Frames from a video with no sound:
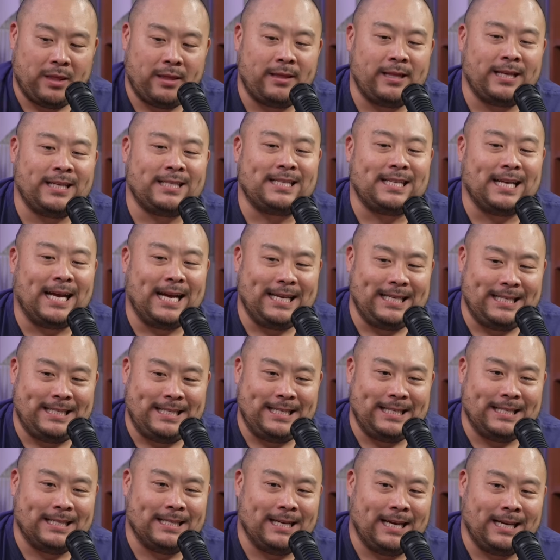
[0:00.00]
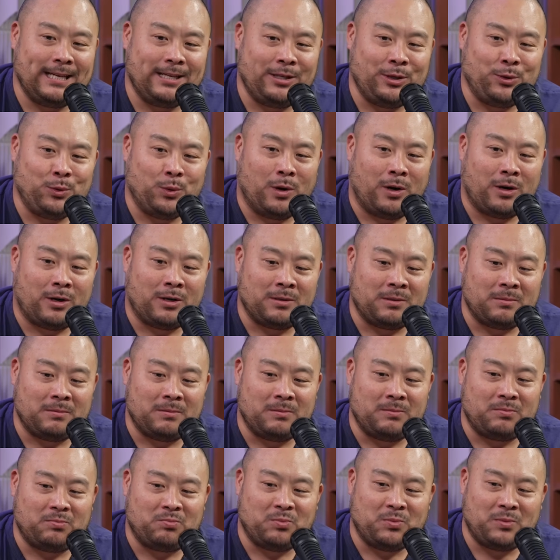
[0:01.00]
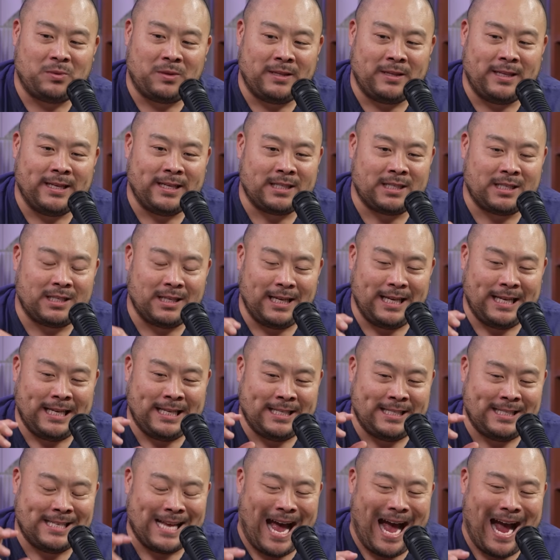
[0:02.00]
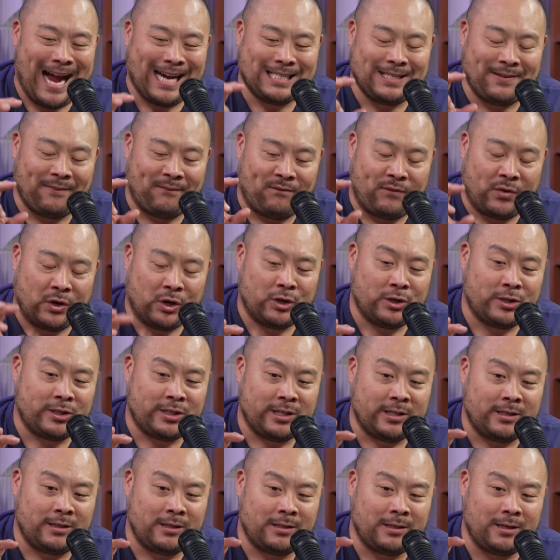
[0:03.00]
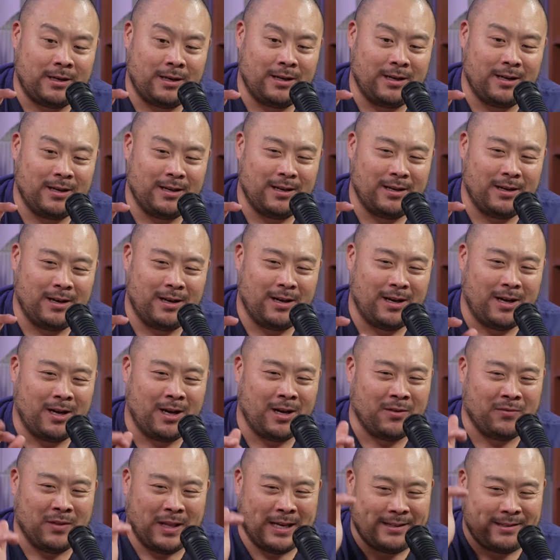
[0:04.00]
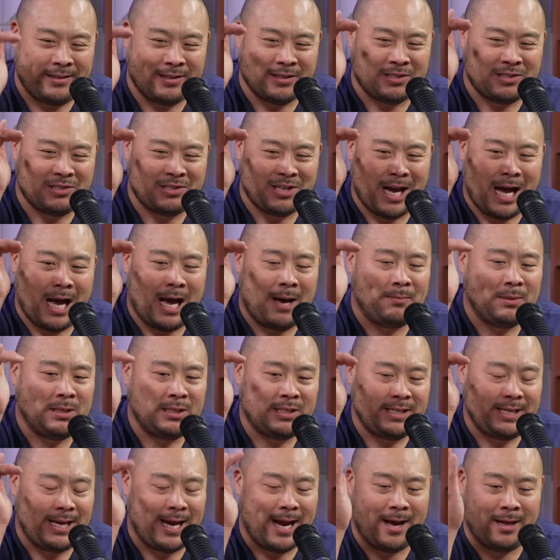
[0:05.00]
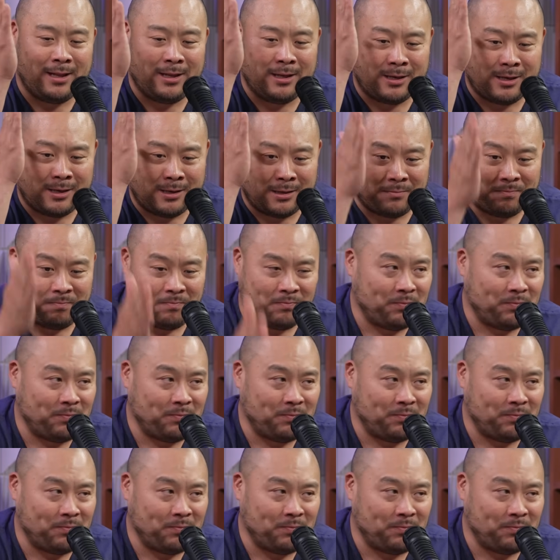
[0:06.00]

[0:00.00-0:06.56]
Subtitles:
this idea that you are this exact version of like this Thomas Keller